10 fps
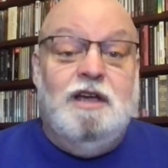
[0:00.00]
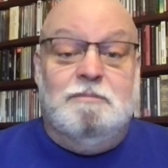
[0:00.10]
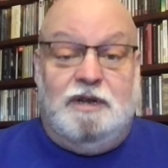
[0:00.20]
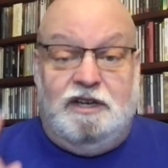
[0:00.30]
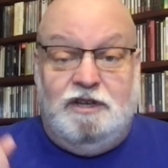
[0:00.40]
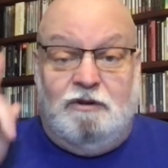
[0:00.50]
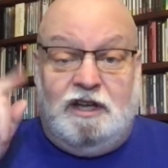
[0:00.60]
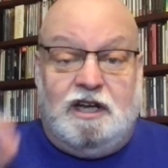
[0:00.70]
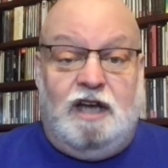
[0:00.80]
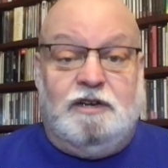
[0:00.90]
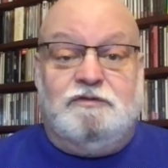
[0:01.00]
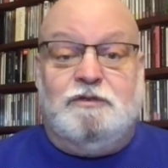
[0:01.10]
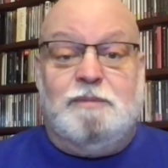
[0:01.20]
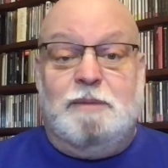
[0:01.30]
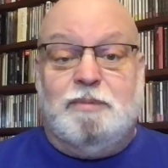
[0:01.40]
But I know I got it
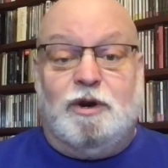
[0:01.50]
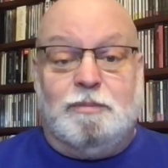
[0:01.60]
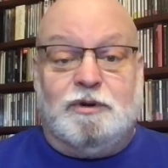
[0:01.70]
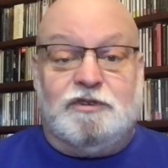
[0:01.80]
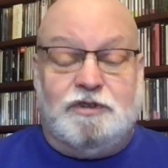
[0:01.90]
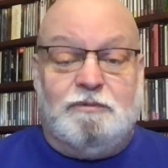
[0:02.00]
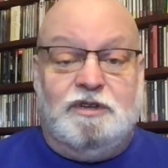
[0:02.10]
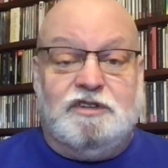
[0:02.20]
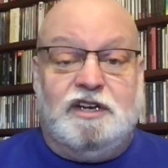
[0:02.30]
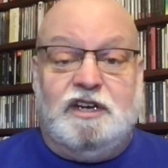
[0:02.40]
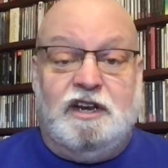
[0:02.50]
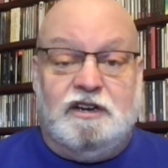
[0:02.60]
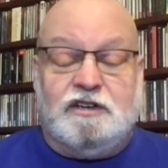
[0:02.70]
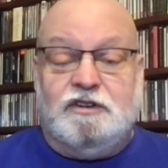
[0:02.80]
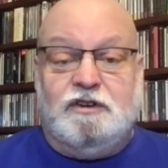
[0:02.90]
from my barber because I went to get a
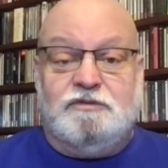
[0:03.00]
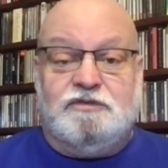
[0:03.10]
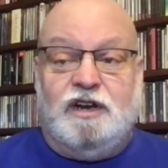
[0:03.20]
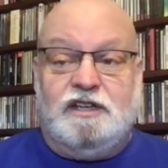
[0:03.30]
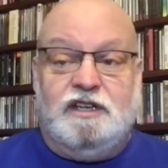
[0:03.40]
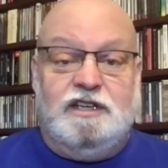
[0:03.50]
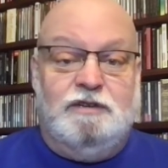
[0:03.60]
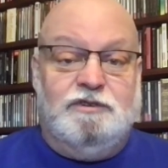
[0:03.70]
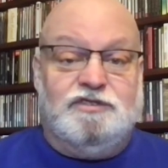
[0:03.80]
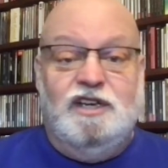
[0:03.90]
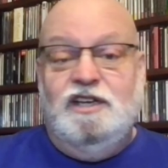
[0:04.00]
haircut on Friday and he was